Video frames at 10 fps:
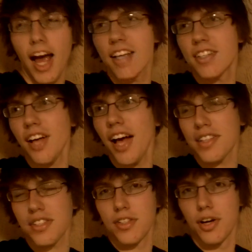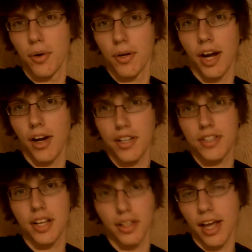As a last note, I already
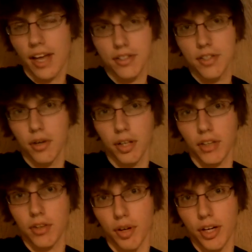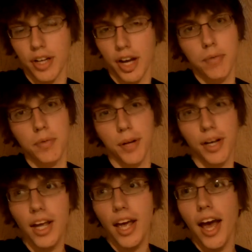said last note like 3 times,
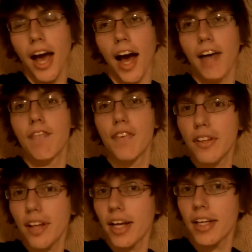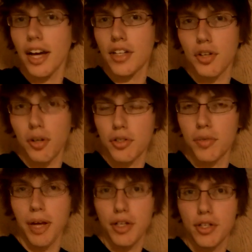but I feel like I should
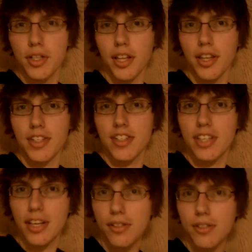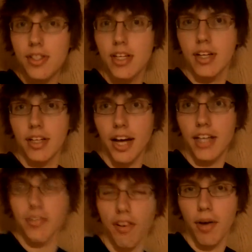also mention that the skills in a
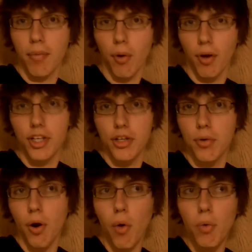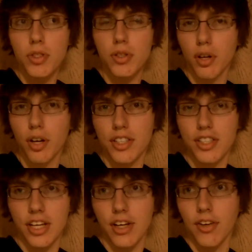class are very important. You always learn a
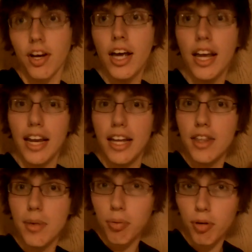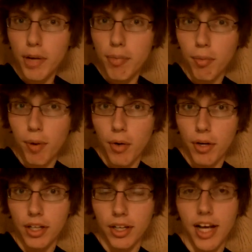skill in the
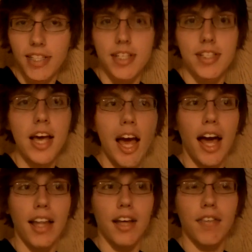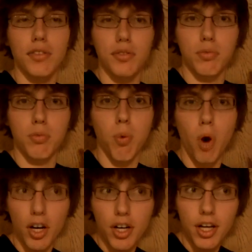pre-promoted classes at levels
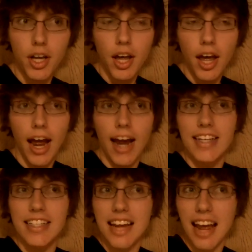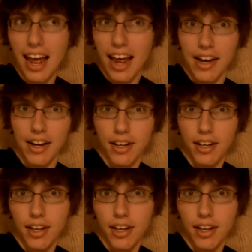1 and 10.